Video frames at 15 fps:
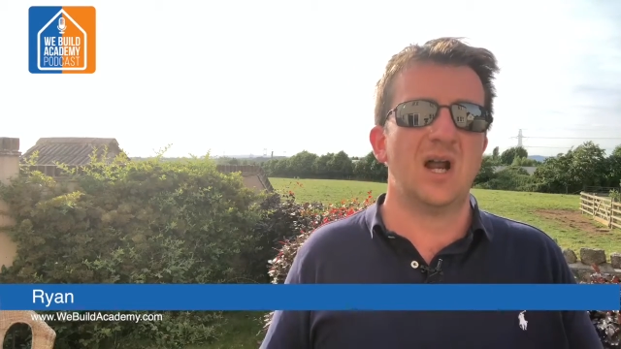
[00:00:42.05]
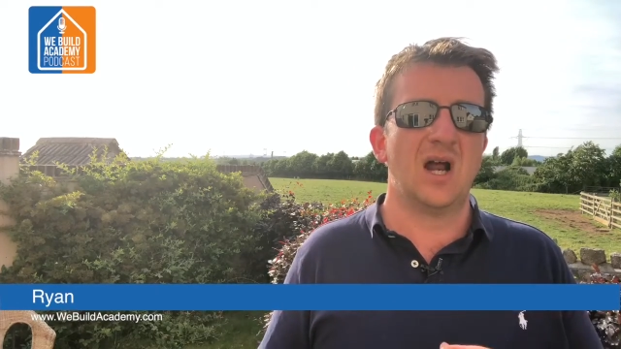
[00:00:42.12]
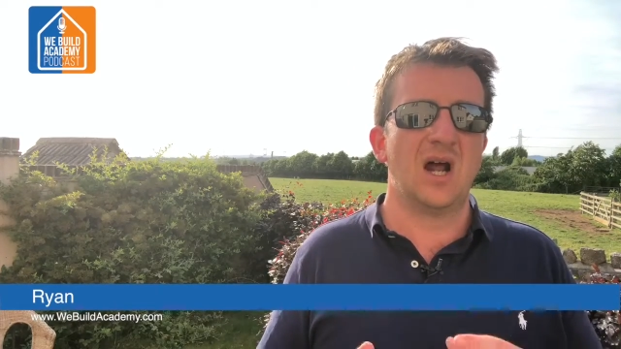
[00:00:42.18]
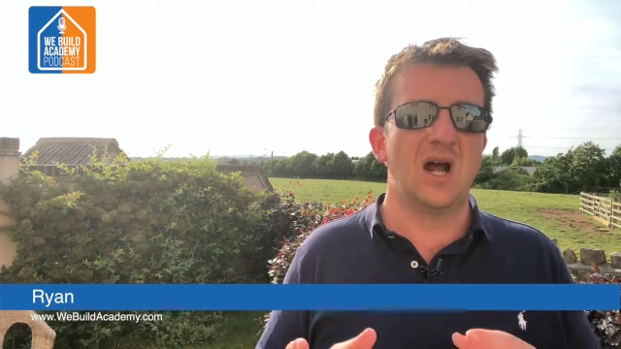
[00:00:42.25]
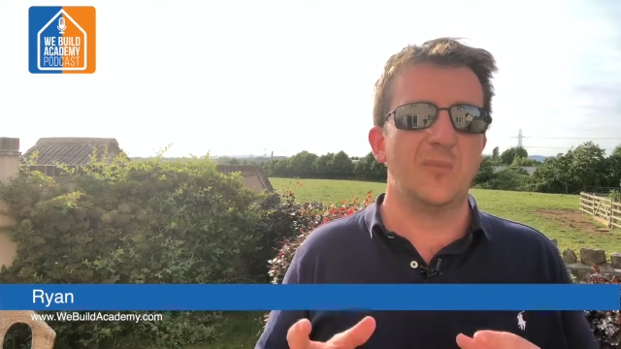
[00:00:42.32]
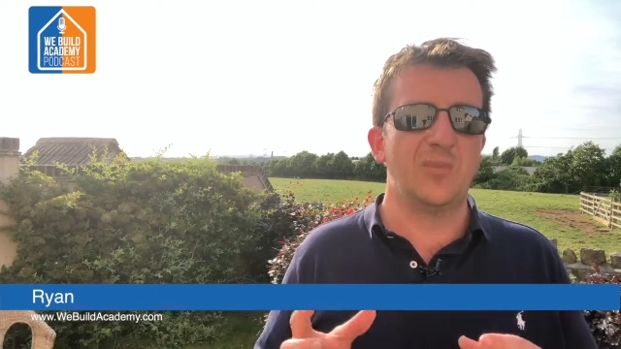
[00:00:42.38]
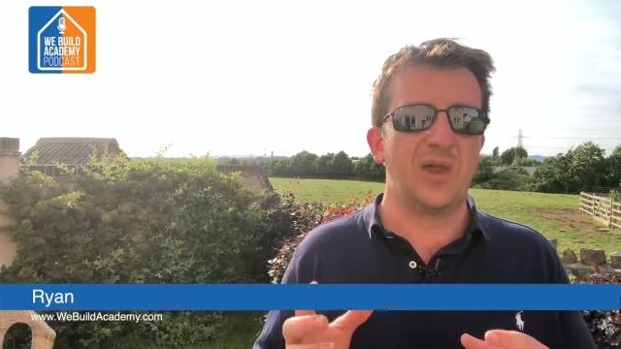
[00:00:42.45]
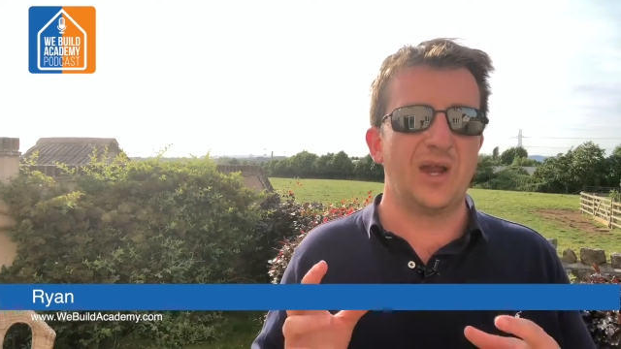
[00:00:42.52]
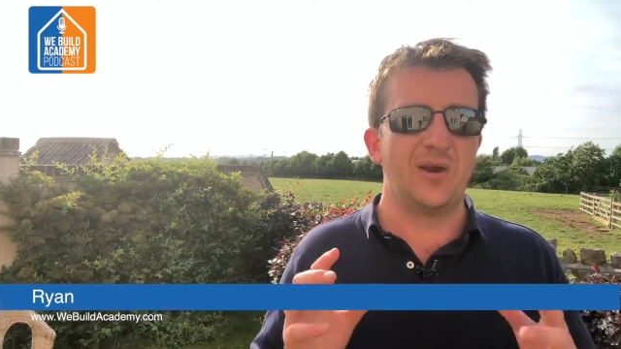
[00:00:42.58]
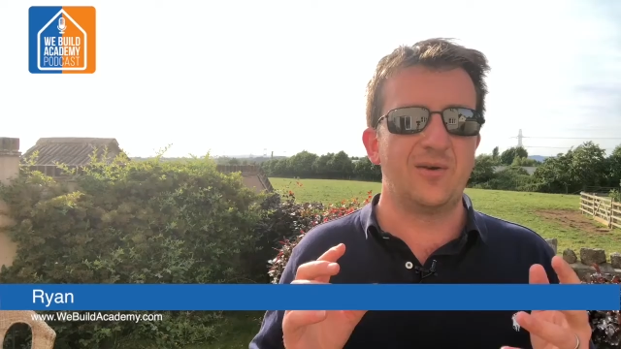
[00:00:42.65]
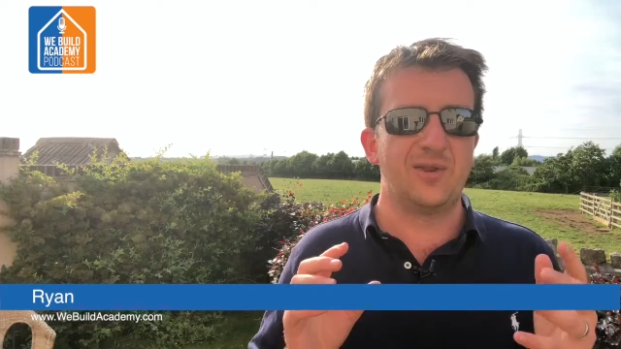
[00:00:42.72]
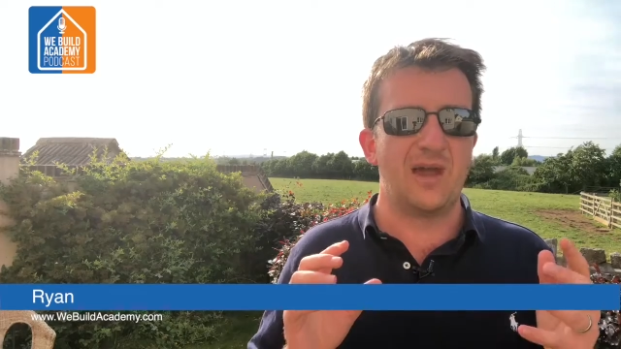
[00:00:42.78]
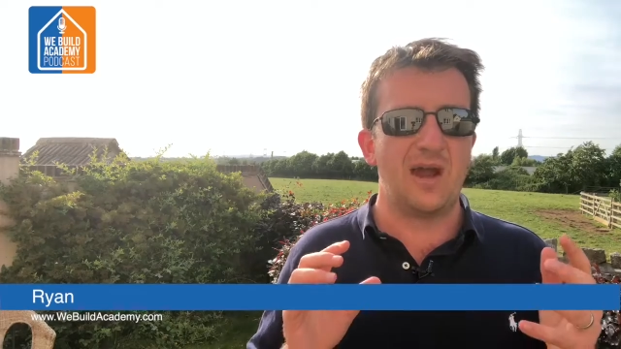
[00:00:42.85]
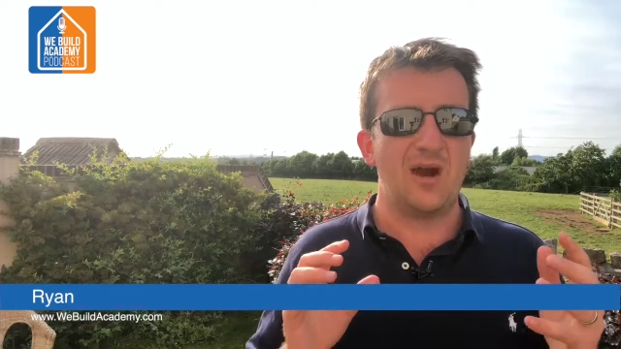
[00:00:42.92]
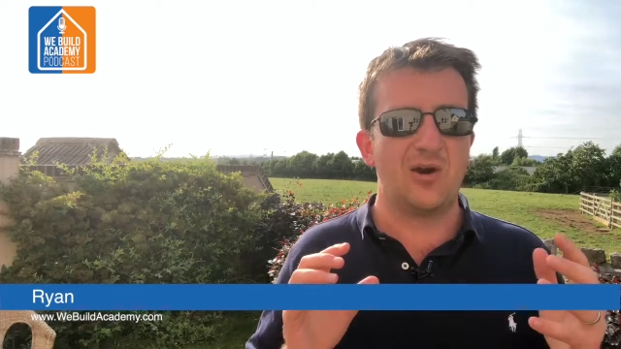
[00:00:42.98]

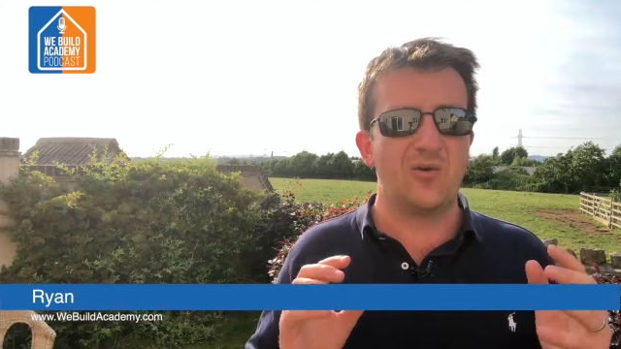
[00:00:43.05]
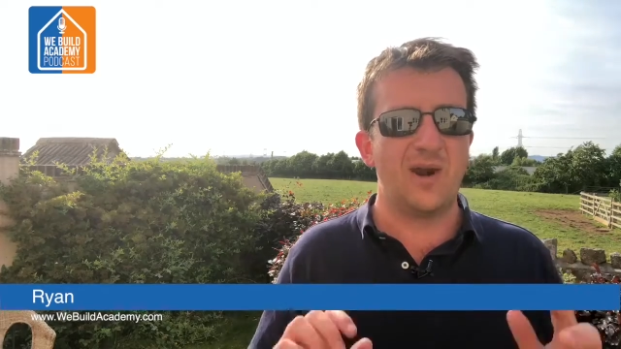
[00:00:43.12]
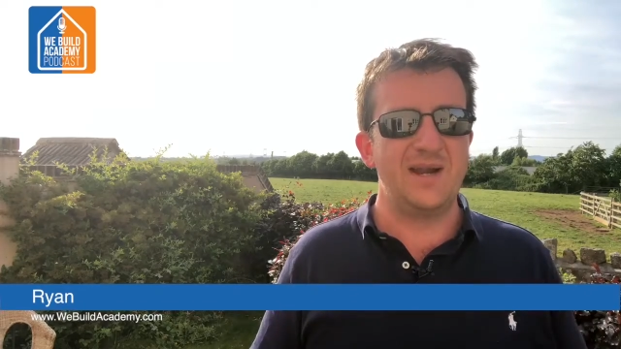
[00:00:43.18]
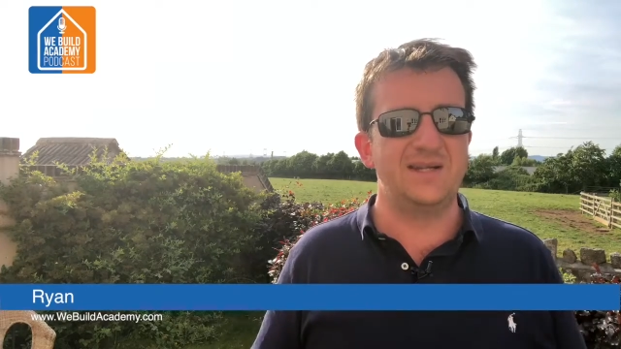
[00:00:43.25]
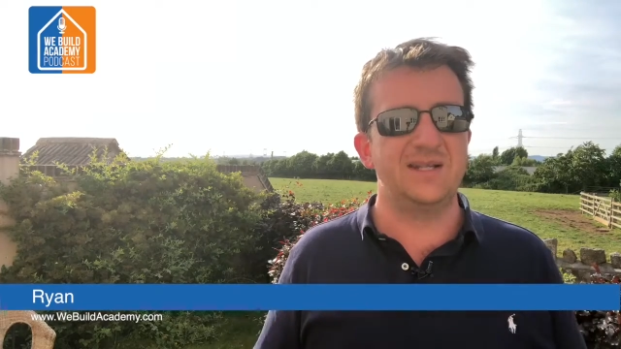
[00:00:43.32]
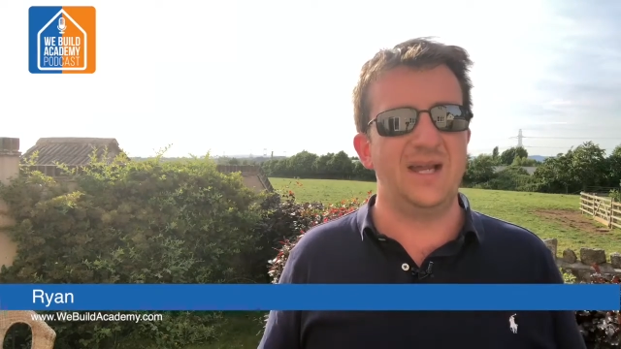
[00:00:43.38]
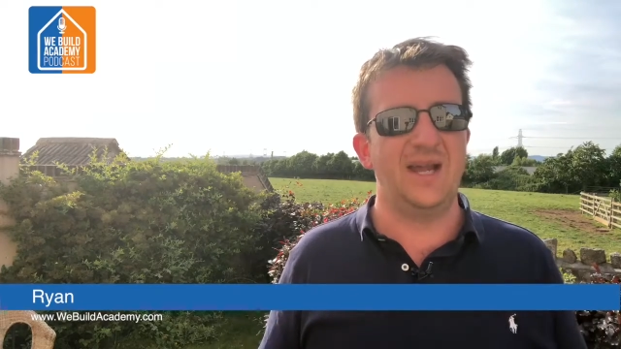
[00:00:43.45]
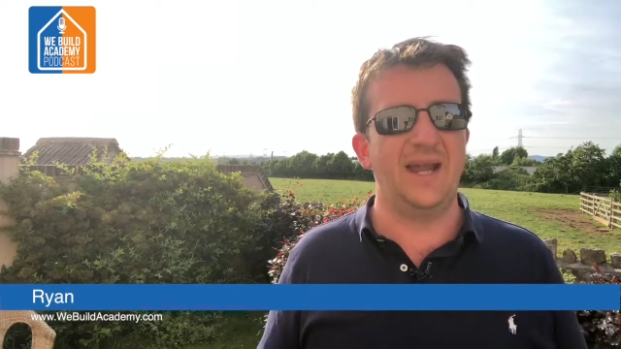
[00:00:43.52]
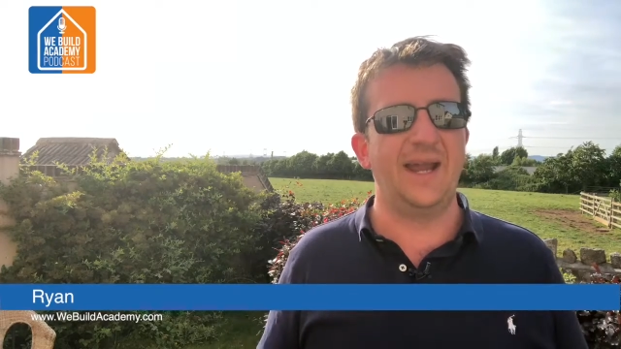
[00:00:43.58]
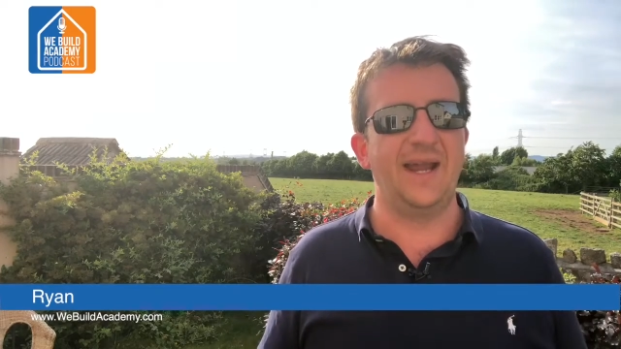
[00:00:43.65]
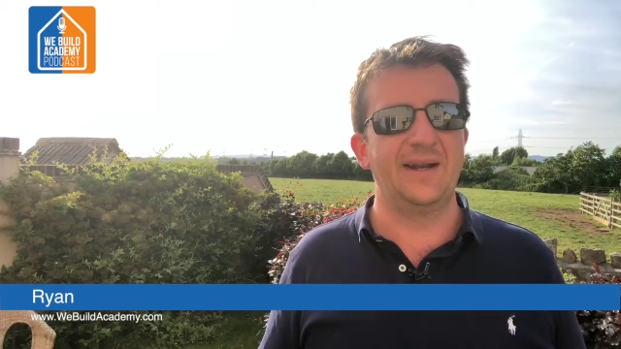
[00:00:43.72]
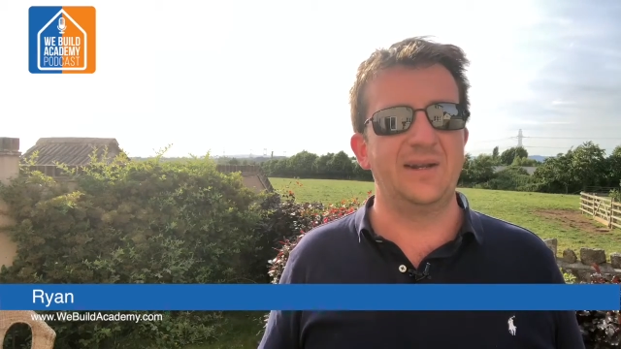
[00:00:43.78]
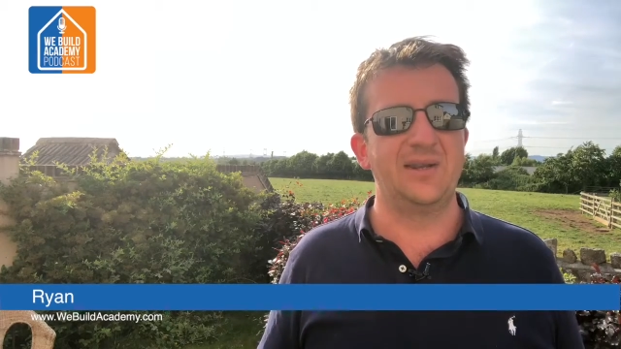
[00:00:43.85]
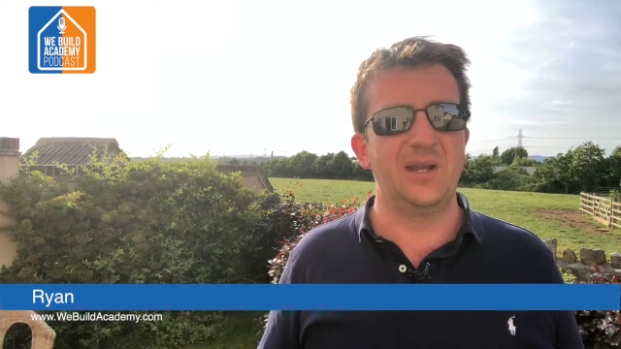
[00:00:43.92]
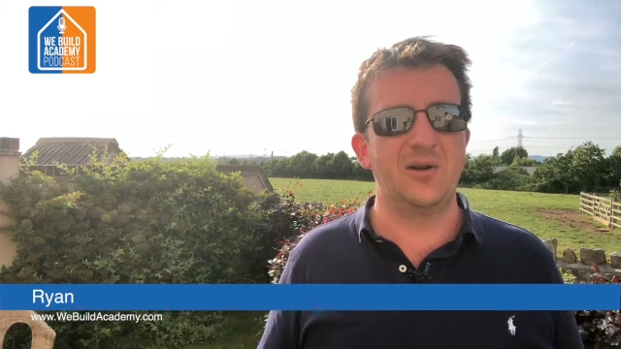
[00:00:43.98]
They are great
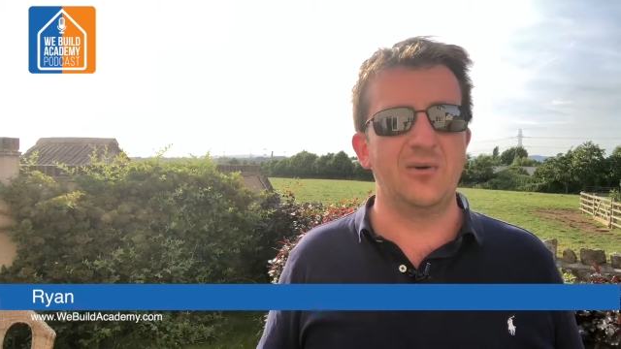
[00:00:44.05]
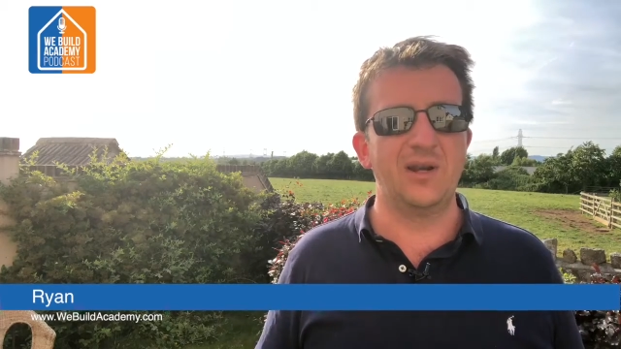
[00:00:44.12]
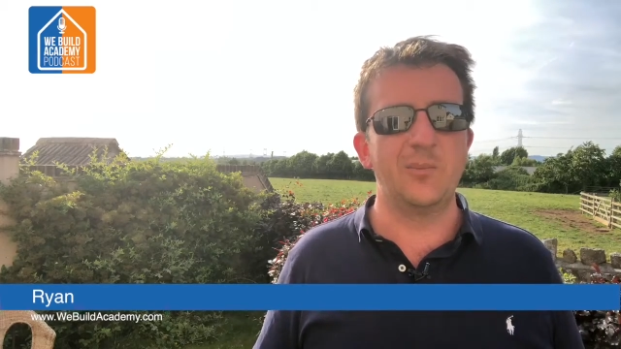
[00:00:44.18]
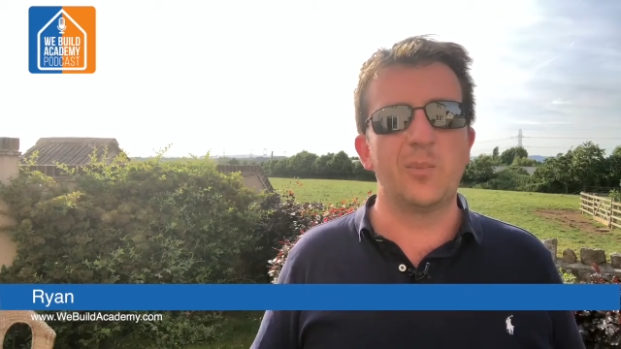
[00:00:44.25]
in theory,